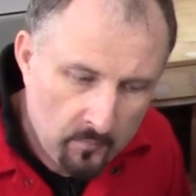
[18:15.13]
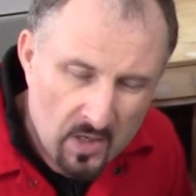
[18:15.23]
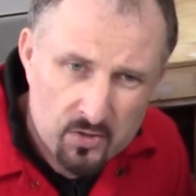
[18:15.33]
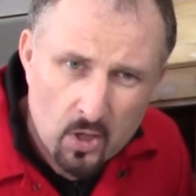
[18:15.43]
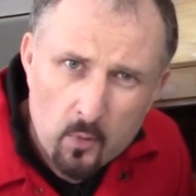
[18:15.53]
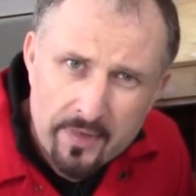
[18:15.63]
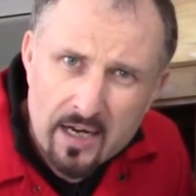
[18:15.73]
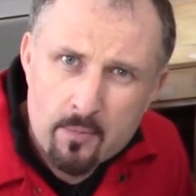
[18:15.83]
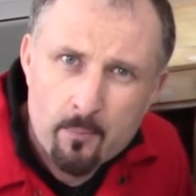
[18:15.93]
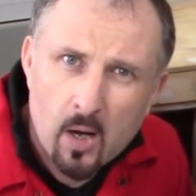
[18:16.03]
So with that
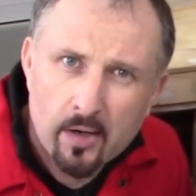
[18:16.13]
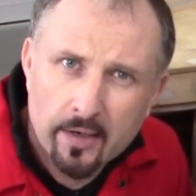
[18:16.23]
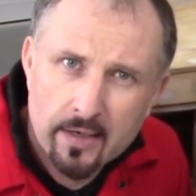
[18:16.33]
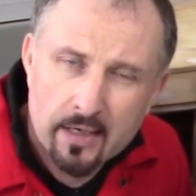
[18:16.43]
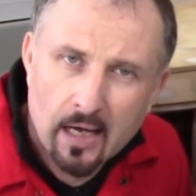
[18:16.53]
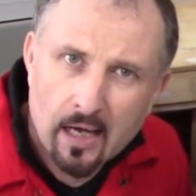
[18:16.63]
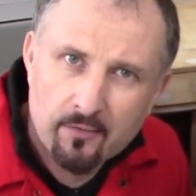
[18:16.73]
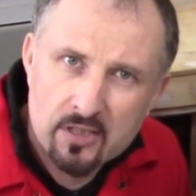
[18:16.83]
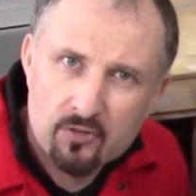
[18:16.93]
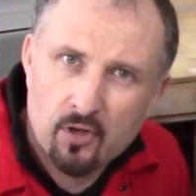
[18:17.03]
in mind, I have
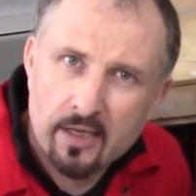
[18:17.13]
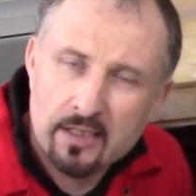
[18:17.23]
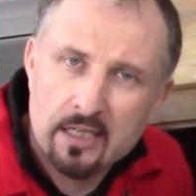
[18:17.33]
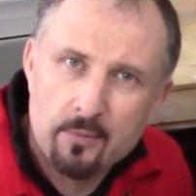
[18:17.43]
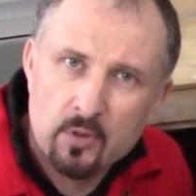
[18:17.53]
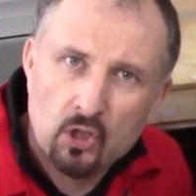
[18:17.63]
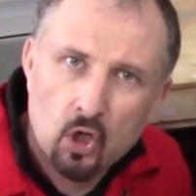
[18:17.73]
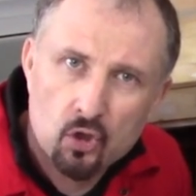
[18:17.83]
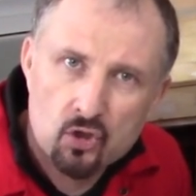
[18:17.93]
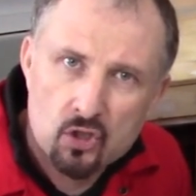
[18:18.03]
to try and keep the
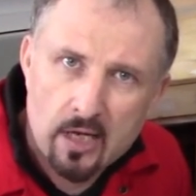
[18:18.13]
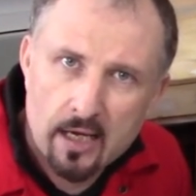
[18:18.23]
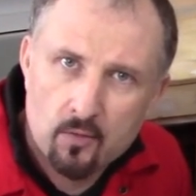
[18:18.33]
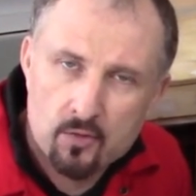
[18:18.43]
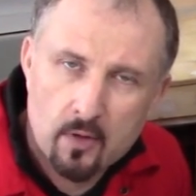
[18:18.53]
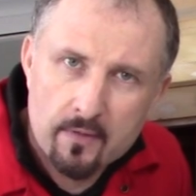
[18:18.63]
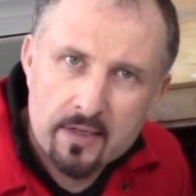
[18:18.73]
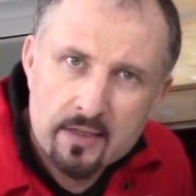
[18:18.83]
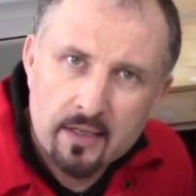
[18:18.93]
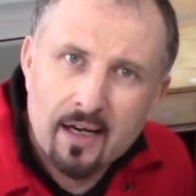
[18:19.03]
cost down. So
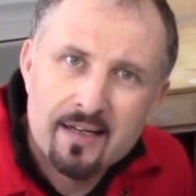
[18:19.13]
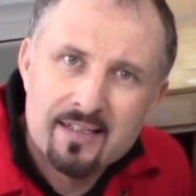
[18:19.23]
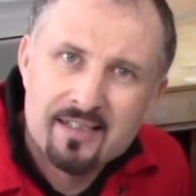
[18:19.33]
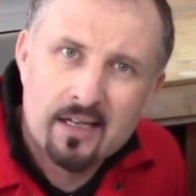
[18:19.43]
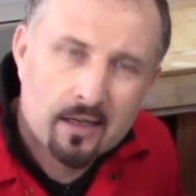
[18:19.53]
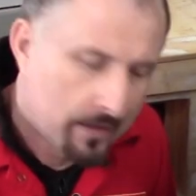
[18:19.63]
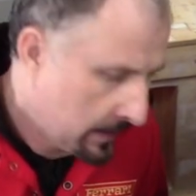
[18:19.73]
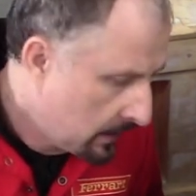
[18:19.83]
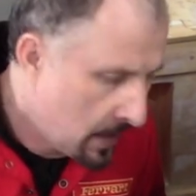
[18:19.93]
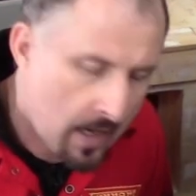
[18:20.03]
everything that I
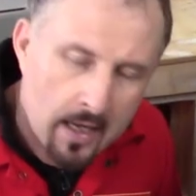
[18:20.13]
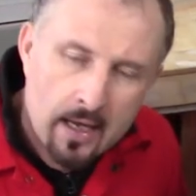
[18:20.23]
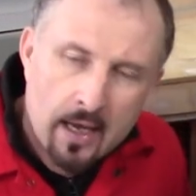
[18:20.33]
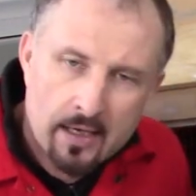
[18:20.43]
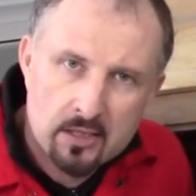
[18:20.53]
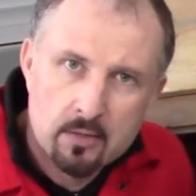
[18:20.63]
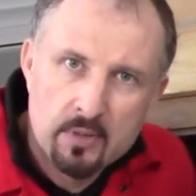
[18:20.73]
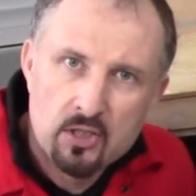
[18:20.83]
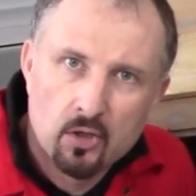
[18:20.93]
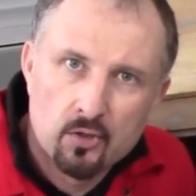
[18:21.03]
design has to
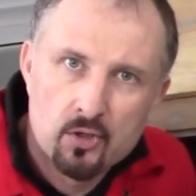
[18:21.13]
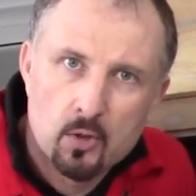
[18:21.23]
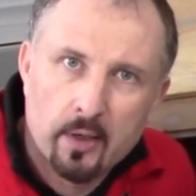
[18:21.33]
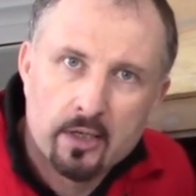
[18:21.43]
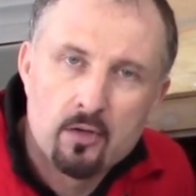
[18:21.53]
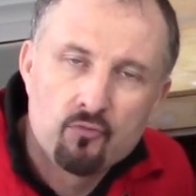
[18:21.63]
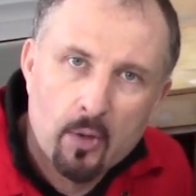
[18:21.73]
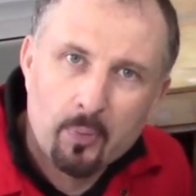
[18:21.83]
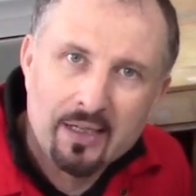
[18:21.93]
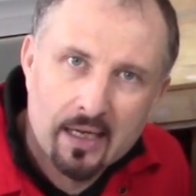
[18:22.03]
be done so I can
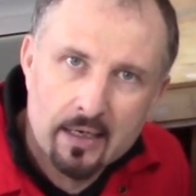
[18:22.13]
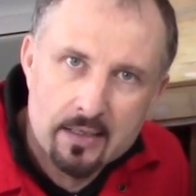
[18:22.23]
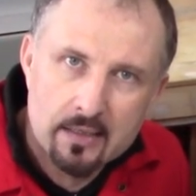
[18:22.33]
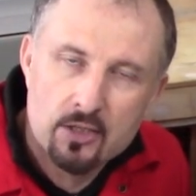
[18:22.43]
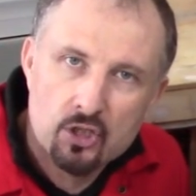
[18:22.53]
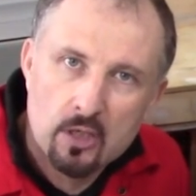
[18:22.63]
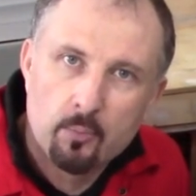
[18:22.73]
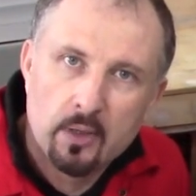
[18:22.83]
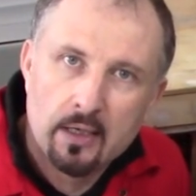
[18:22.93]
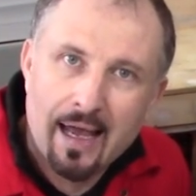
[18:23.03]
replicate it
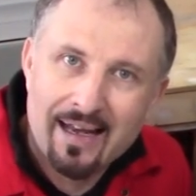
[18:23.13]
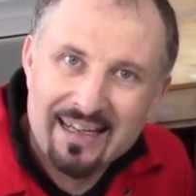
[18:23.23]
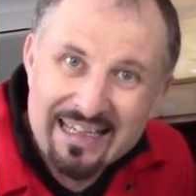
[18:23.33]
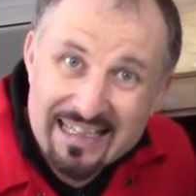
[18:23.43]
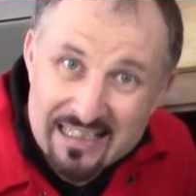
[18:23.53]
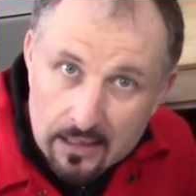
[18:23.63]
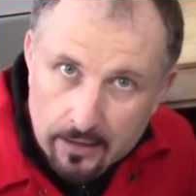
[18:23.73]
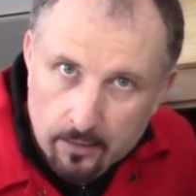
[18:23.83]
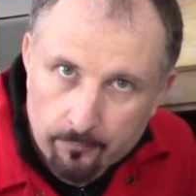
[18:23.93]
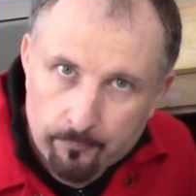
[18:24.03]
cheaply and easily.